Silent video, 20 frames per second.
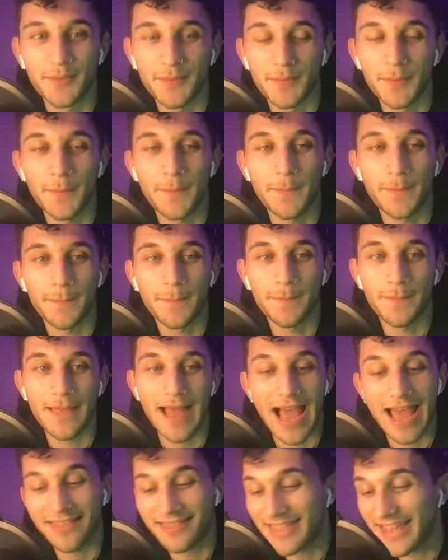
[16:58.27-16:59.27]
time.
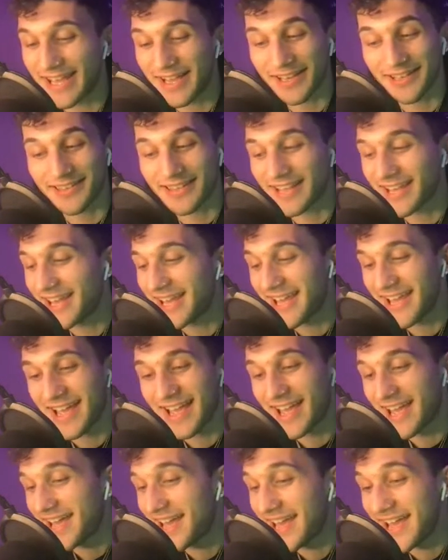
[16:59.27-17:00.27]
I think because
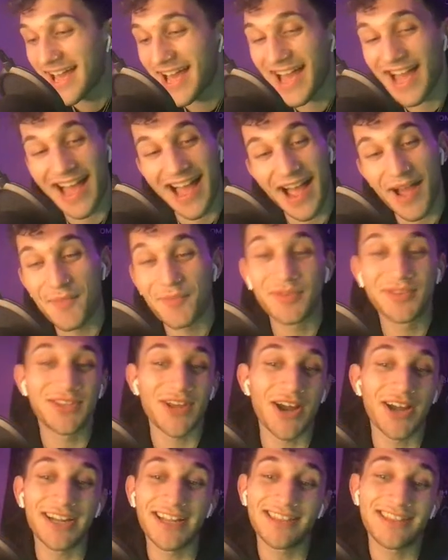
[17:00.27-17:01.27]
I'm
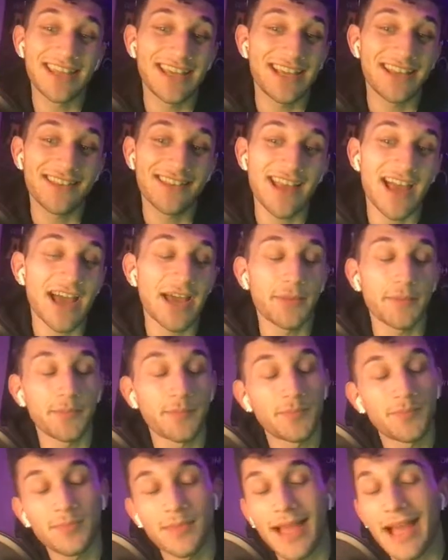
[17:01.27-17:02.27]
starting to think it's time.
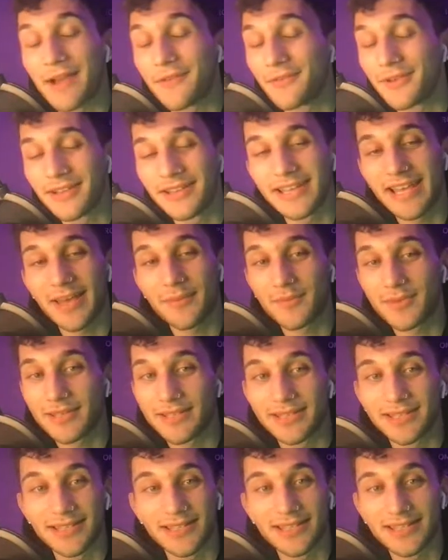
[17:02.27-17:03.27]
I really am
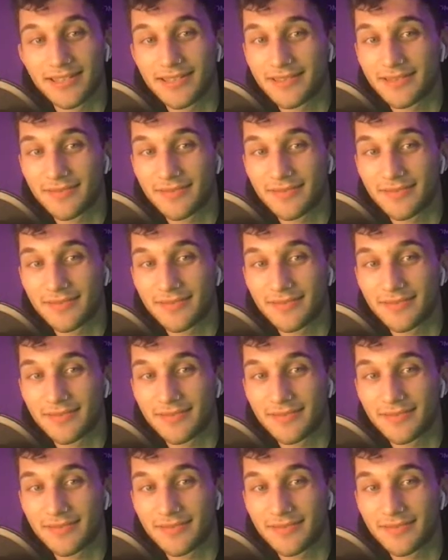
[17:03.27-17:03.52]
because